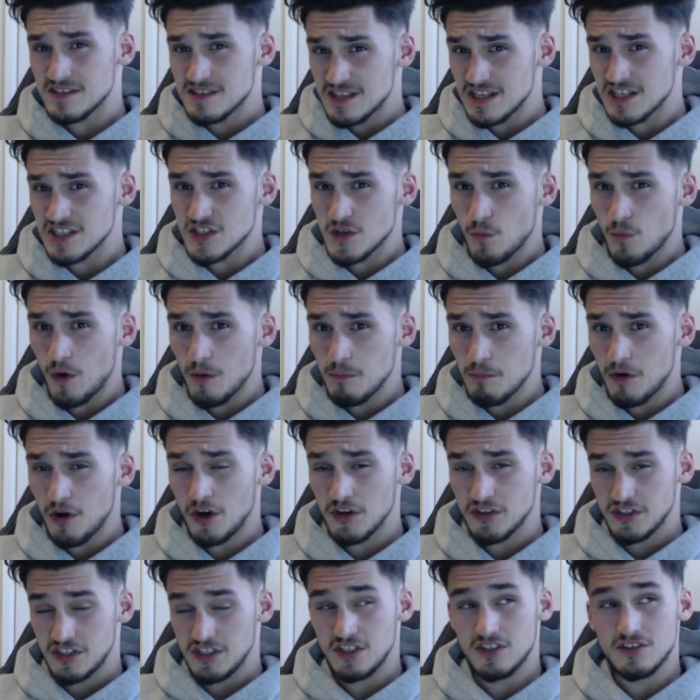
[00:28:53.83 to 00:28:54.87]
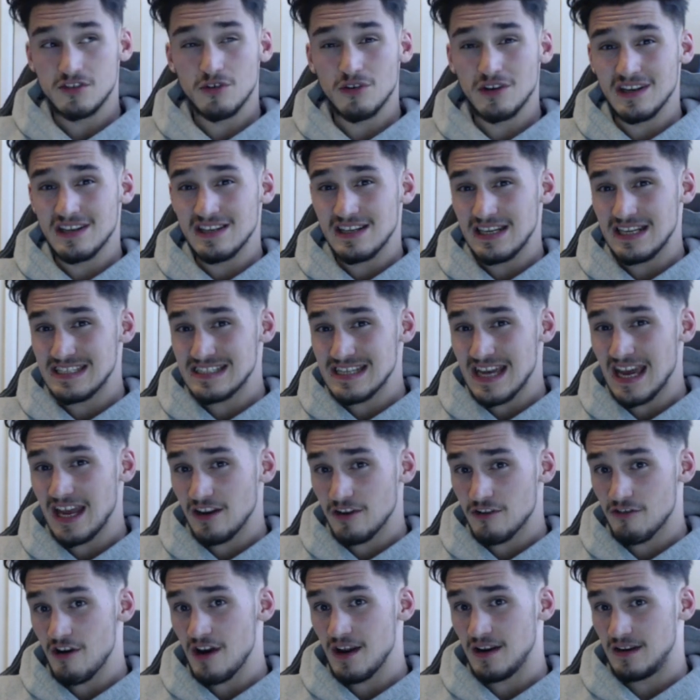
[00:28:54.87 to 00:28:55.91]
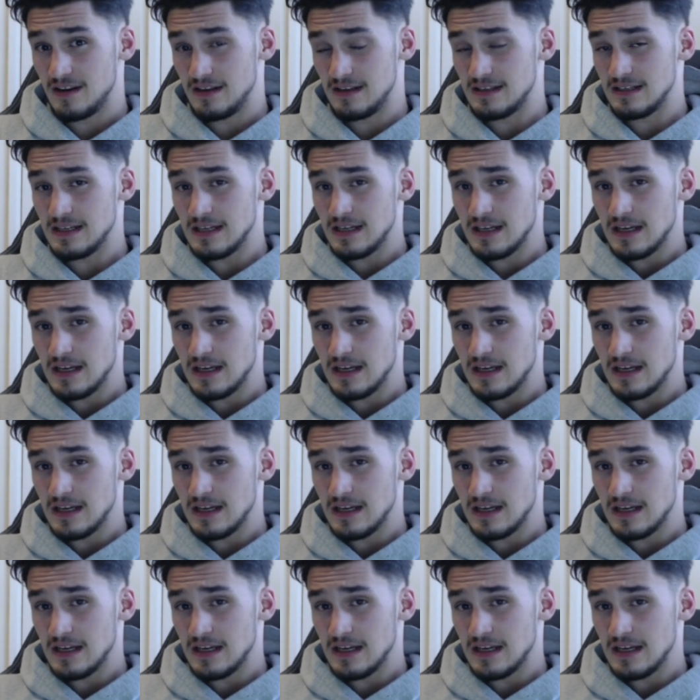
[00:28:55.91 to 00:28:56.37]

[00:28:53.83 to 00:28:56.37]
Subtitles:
6-to-1 margin. You're talking nearly 10 grand.